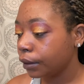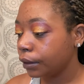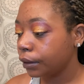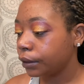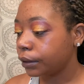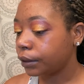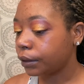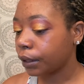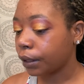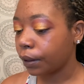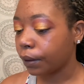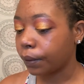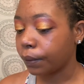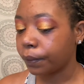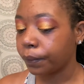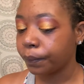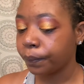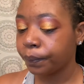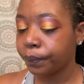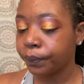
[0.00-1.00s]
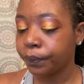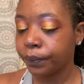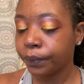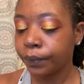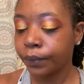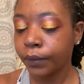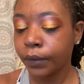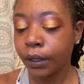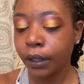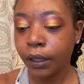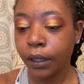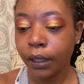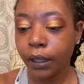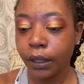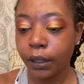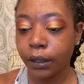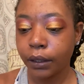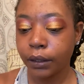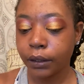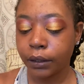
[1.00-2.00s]
So
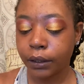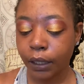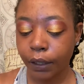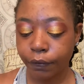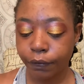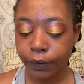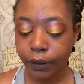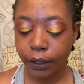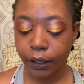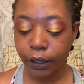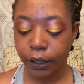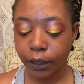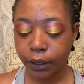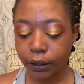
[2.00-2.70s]
definitely